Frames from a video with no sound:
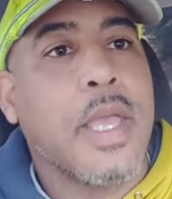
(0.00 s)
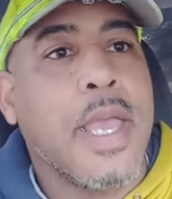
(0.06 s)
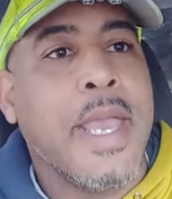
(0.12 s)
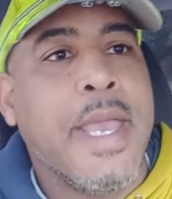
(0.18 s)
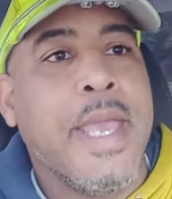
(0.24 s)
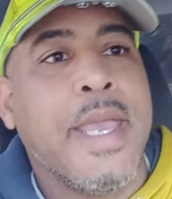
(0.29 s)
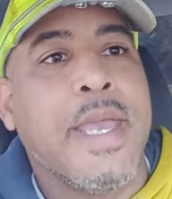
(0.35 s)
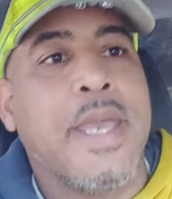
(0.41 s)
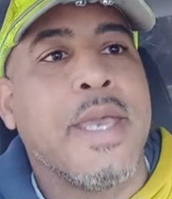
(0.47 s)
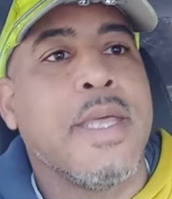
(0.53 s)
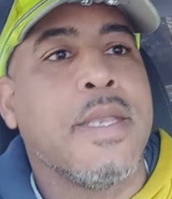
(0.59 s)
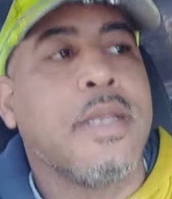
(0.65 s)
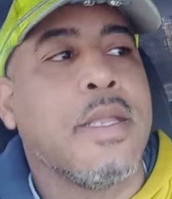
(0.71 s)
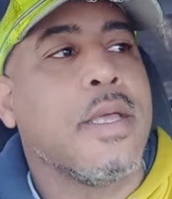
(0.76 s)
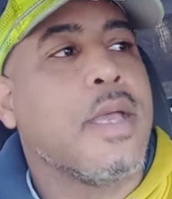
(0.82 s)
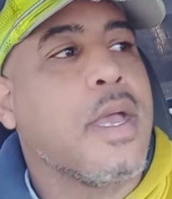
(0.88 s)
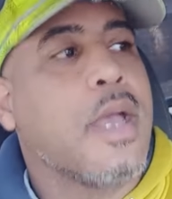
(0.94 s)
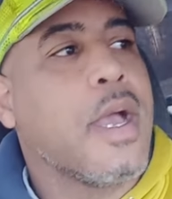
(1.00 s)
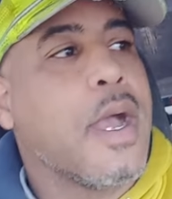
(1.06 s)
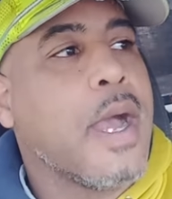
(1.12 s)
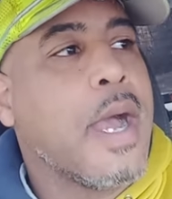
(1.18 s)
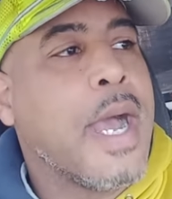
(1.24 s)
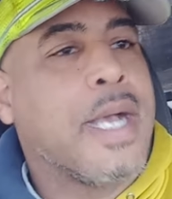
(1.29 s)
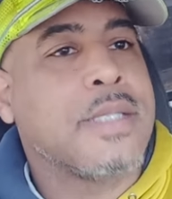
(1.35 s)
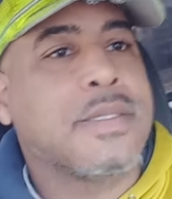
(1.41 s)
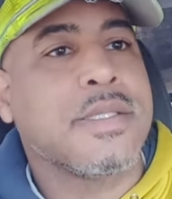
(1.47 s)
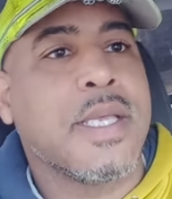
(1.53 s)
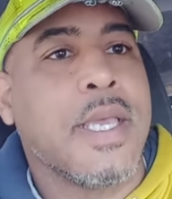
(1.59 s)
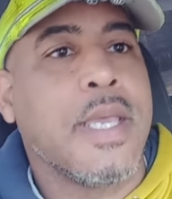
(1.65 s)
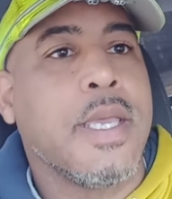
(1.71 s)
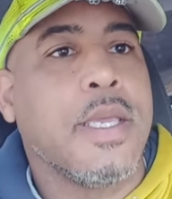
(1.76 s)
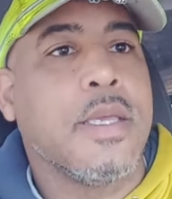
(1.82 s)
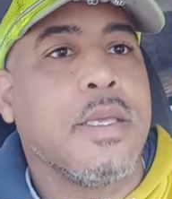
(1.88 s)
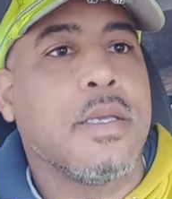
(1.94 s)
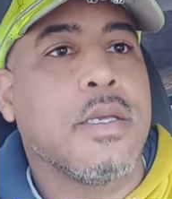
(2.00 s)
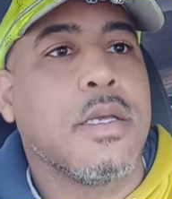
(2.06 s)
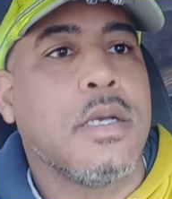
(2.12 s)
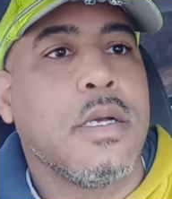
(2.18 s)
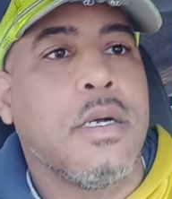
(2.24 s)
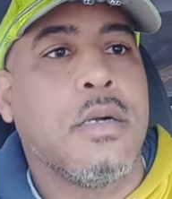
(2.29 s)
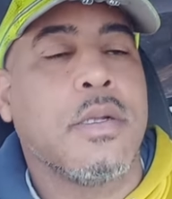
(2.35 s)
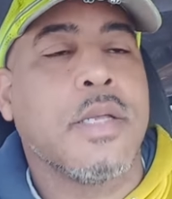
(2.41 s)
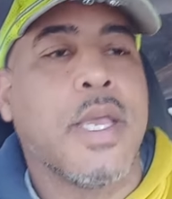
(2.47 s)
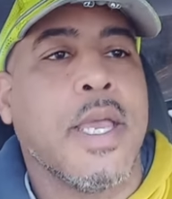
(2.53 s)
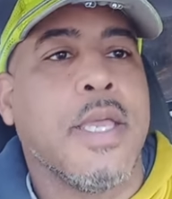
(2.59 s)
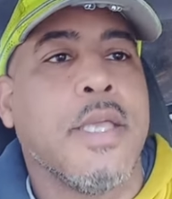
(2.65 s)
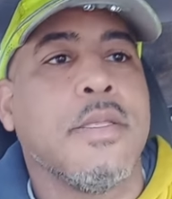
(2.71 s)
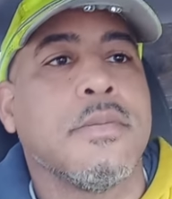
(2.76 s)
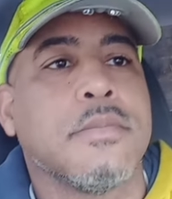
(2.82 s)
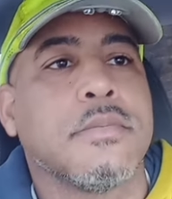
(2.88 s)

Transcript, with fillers: And I say, okay,